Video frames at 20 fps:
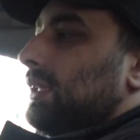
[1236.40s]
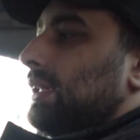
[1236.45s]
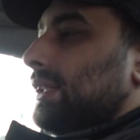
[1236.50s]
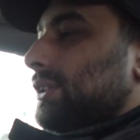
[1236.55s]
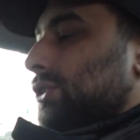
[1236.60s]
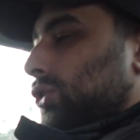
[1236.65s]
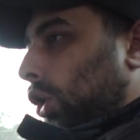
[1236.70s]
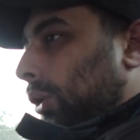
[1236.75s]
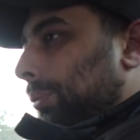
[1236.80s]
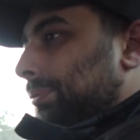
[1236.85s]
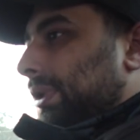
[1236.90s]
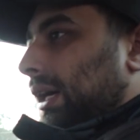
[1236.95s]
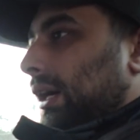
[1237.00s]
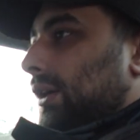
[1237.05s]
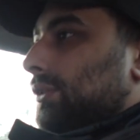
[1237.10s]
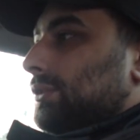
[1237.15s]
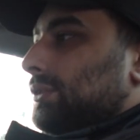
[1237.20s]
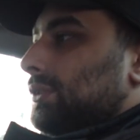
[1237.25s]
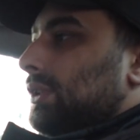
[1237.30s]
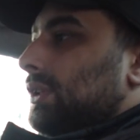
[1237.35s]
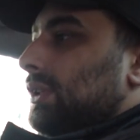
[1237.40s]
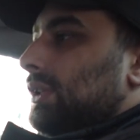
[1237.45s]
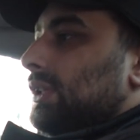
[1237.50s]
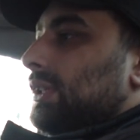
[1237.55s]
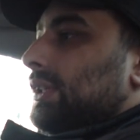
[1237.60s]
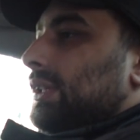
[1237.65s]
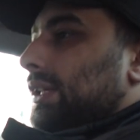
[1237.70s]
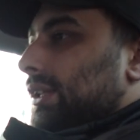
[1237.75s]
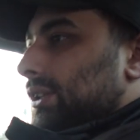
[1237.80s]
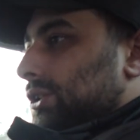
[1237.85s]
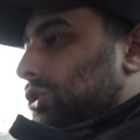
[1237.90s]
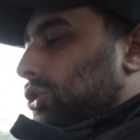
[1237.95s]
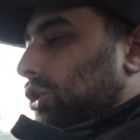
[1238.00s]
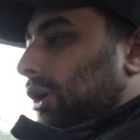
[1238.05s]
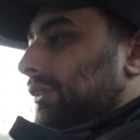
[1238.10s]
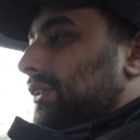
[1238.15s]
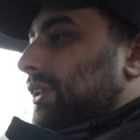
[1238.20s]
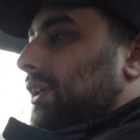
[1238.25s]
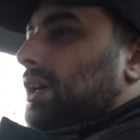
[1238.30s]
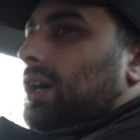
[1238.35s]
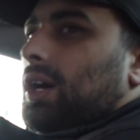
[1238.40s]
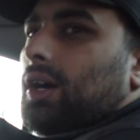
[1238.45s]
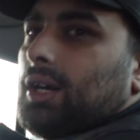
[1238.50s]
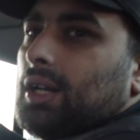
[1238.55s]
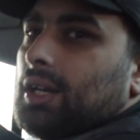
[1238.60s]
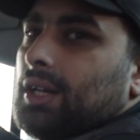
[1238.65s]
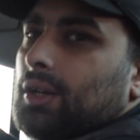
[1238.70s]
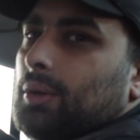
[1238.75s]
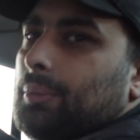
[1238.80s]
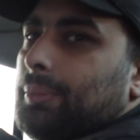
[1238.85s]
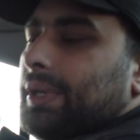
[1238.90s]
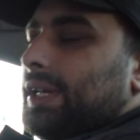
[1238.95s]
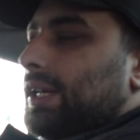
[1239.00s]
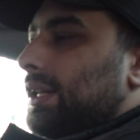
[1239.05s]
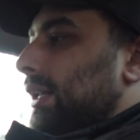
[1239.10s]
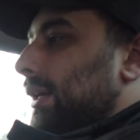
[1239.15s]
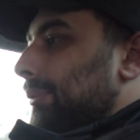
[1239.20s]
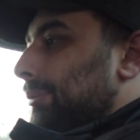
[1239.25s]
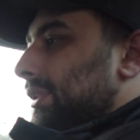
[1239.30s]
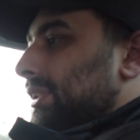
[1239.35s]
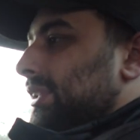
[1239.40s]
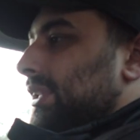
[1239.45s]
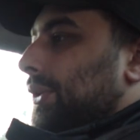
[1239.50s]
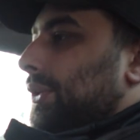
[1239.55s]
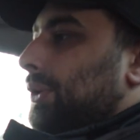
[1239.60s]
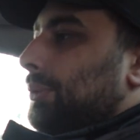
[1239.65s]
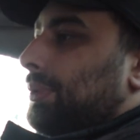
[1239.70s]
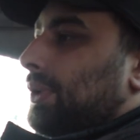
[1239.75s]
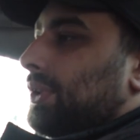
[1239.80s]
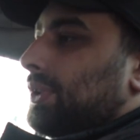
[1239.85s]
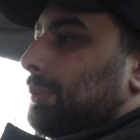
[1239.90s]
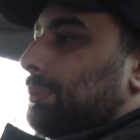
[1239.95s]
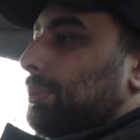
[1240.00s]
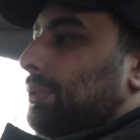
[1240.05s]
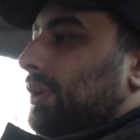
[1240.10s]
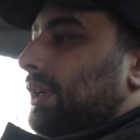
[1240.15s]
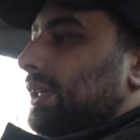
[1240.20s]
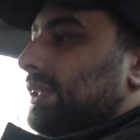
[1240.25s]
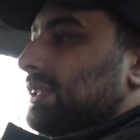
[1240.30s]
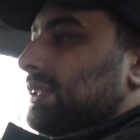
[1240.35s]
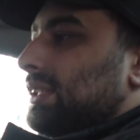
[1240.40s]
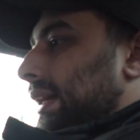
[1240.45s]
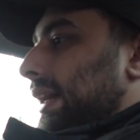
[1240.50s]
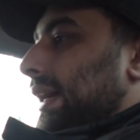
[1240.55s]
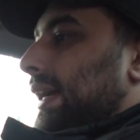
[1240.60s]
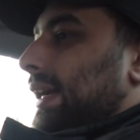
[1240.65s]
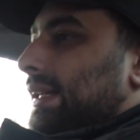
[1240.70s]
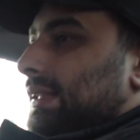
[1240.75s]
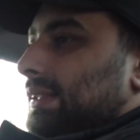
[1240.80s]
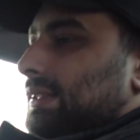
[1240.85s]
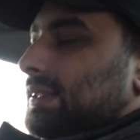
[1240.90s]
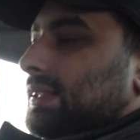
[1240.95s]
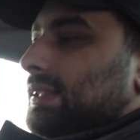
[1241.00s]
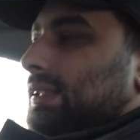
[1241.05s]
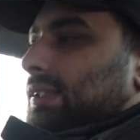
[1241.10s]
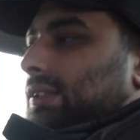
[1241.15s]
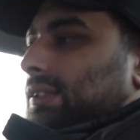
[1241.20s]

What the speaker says: Let's hop down and drive the car a little bit. Let me tell you about the price, and